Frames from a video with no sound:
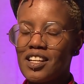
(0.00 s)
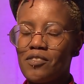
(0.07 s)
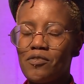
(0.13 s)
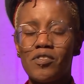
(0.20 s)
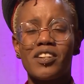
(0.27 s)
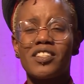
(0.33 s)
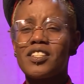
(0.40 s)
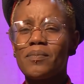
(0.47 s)

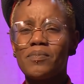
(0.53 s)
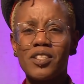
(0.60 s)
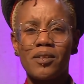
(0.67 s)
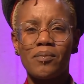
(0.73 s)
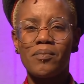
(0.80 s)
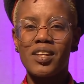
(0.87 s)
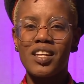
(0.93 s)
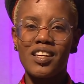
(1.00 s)
For
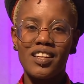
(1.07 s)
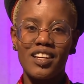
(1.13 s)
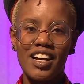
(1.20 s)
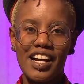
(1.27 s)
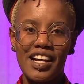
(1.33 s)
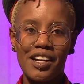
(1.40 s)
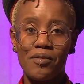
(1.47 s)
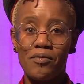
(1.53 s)
accepting me,
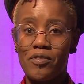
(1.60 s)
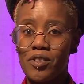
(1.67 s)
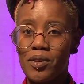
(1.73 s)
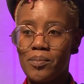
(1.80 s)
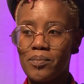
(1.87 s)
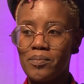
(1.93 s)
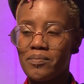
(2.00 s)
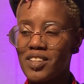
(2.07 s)
I come
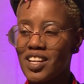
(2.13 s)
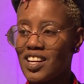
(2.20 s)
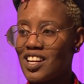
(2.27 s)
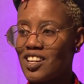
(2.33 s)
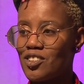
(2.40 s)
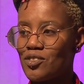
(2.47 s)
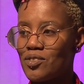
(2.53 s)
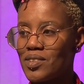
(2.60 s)
from a
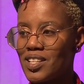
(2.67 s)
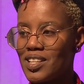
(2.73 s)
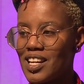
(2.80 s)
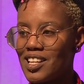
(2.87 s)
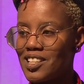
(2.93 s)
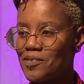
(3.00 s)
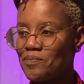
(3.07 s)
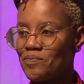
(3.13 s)
country
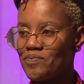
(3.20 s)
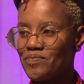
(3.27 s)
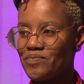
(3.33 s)
that